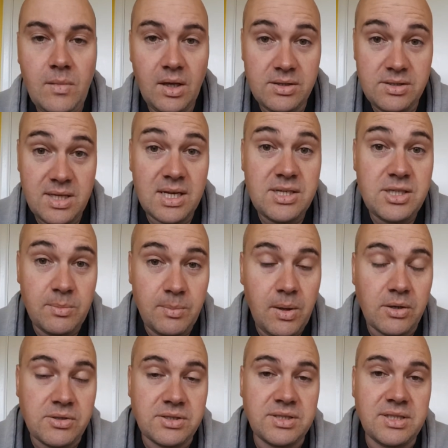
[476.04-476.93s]
So that's your
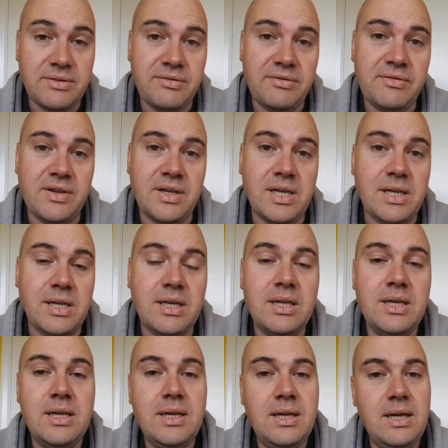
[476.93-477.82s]
positive feed.
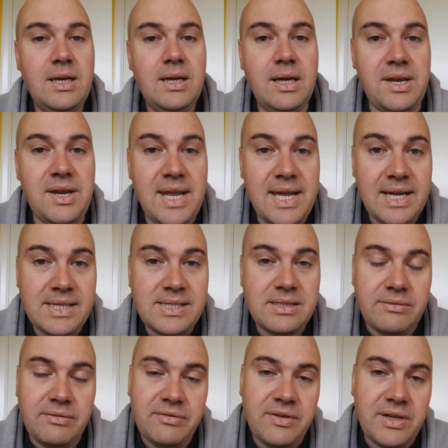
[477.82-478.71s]
A
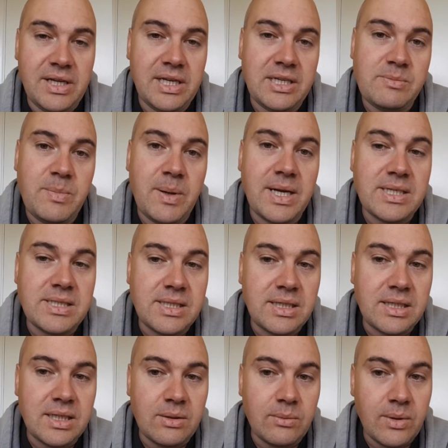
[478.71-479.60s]
negative feed is
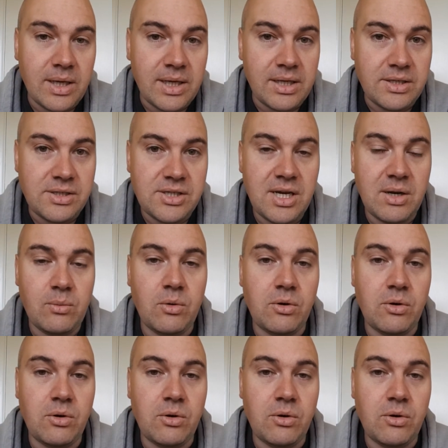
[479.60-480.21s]
basically where your jet